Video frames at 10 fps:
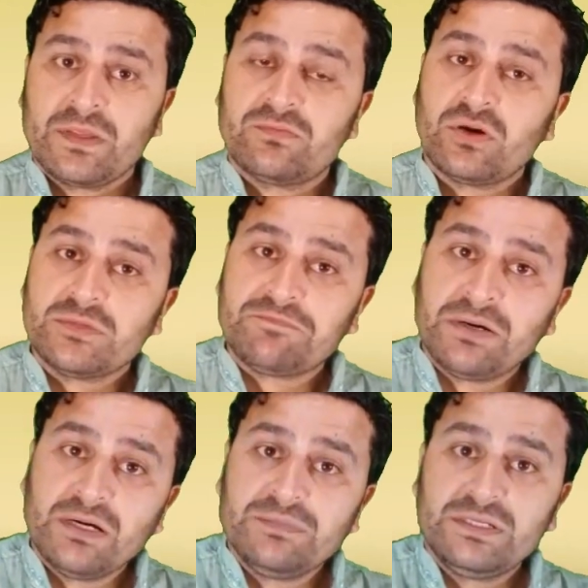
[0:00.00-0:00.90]
from the
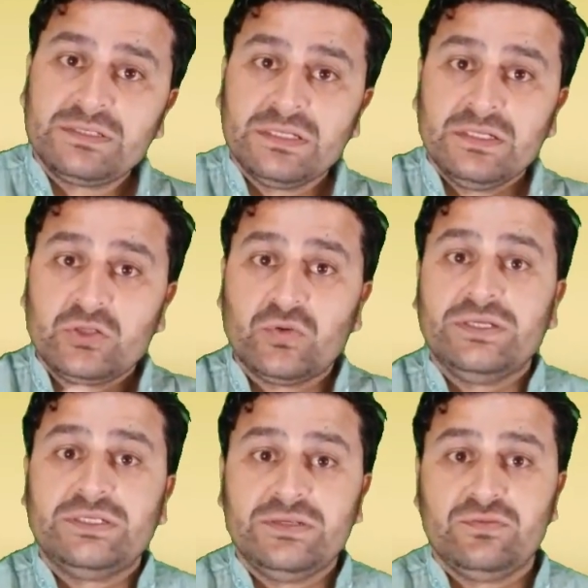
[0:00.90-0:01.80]
permanent
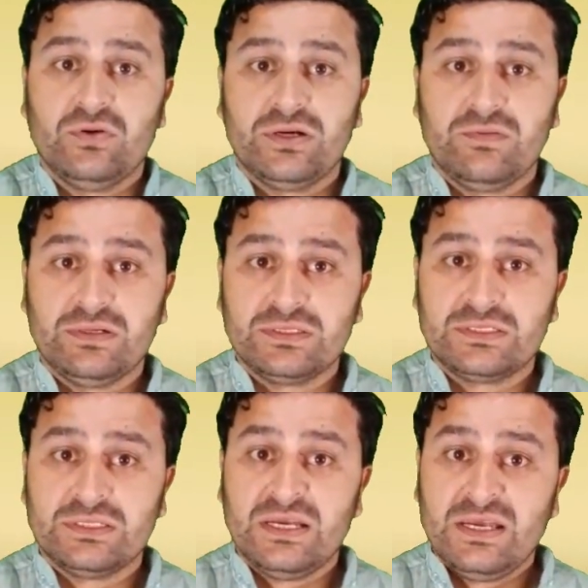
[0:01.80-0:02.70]
24
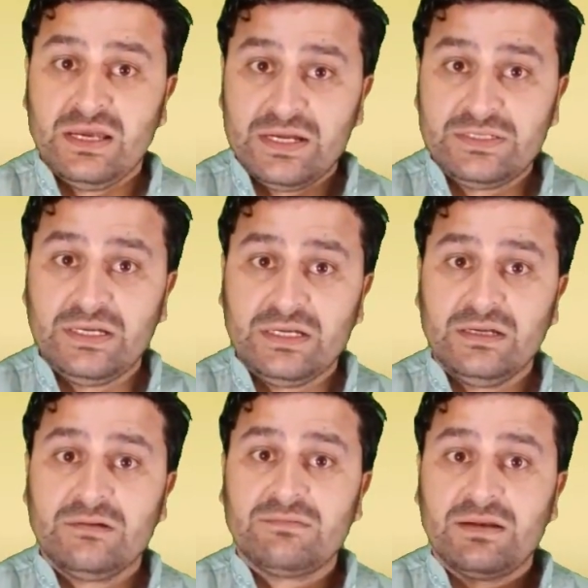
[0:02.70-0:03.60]
hours a day
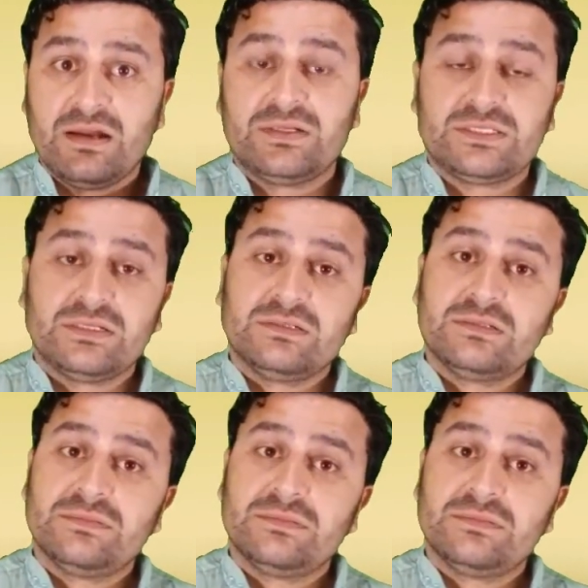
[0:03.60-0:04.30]
fluorescent